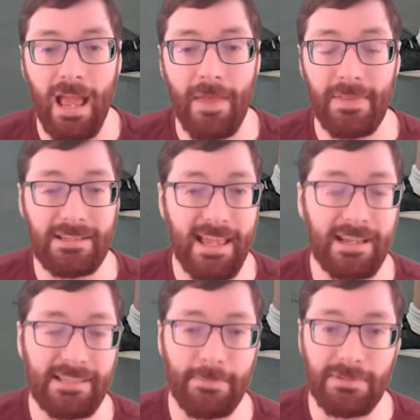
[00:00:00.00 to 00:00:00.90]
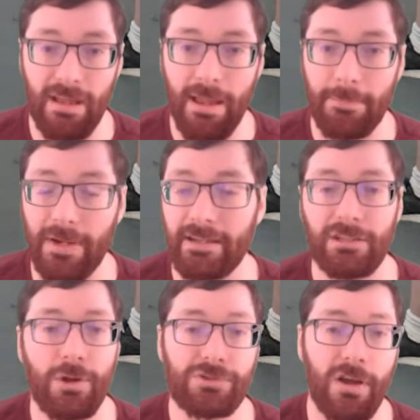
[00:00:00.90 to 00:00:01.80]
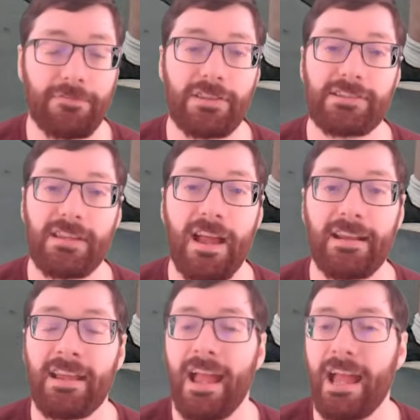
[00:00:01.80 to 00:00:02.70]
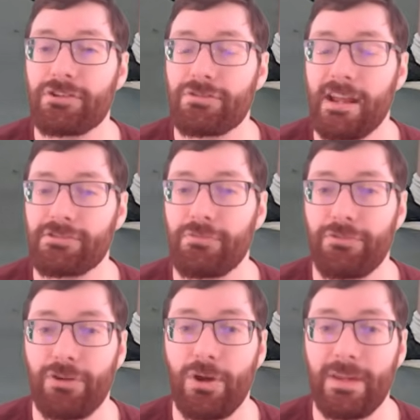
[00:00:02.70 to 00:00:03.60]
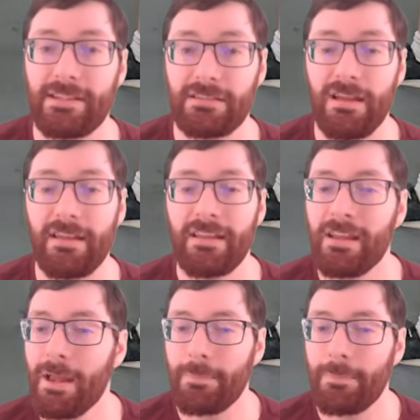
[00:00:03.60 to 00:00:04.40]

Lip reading: At the exact same time, Branden goes off to the side and tries to throw his cut,